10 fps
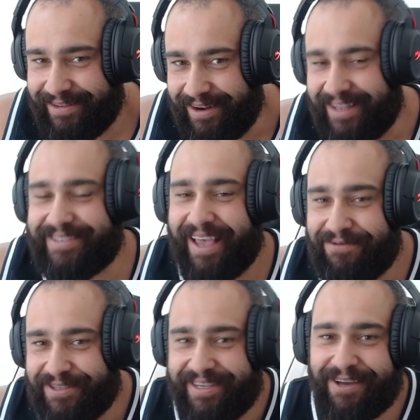let's have a
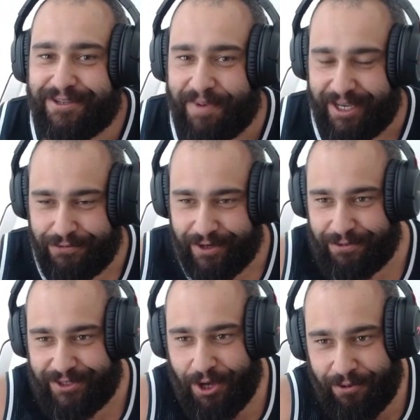singles match first
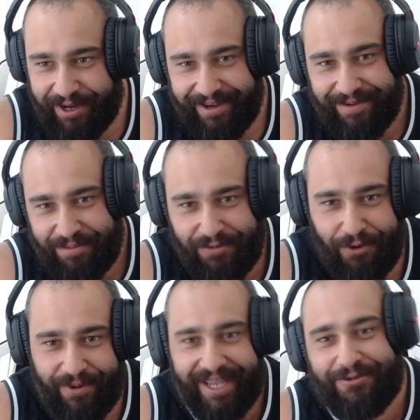with Tony before
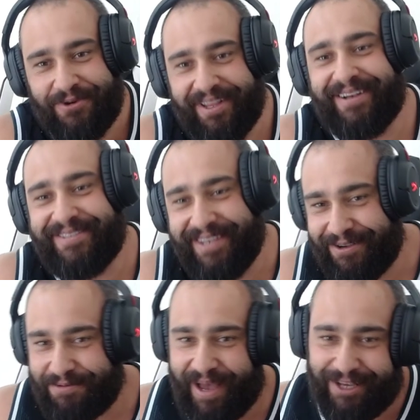we get to another
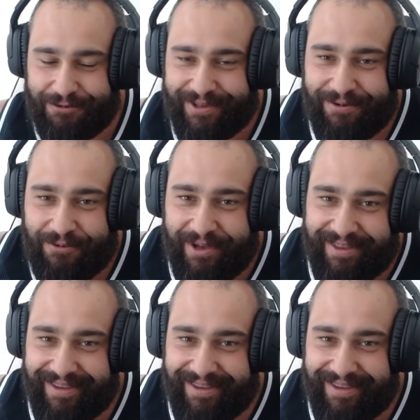singles match with